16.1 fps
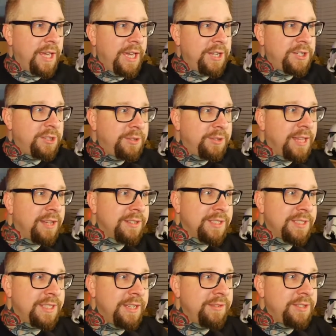In
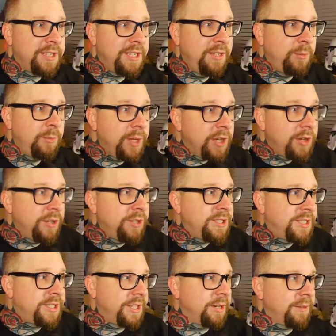2017, we
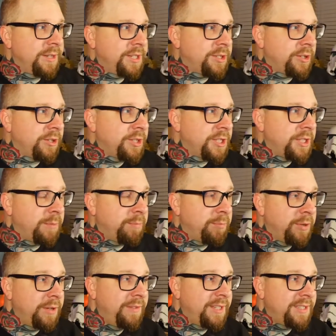could see a return to the
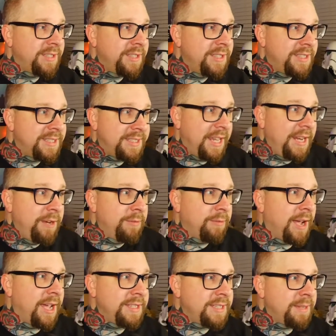previously steady
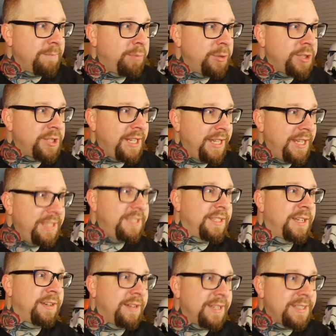rise that pushed
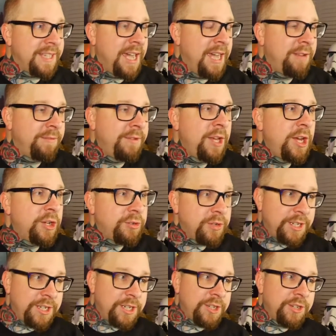e-cigarettes ahead of
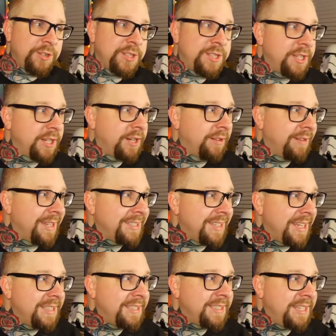traditional cigarettes
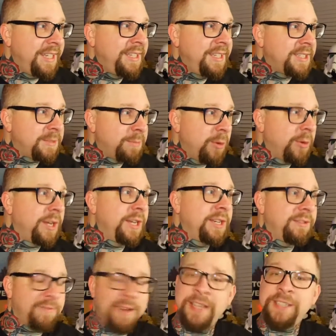as teen smoking
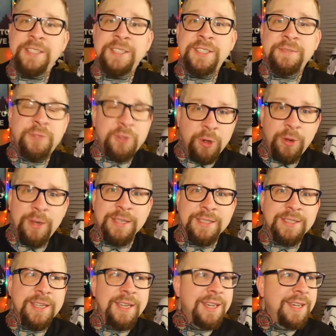devices of
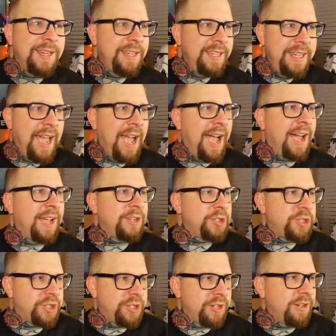choice. Yeah,
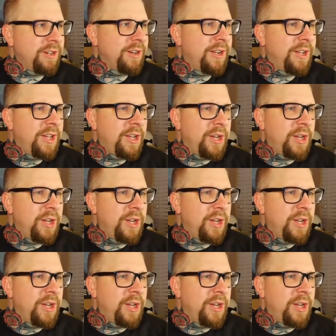sure.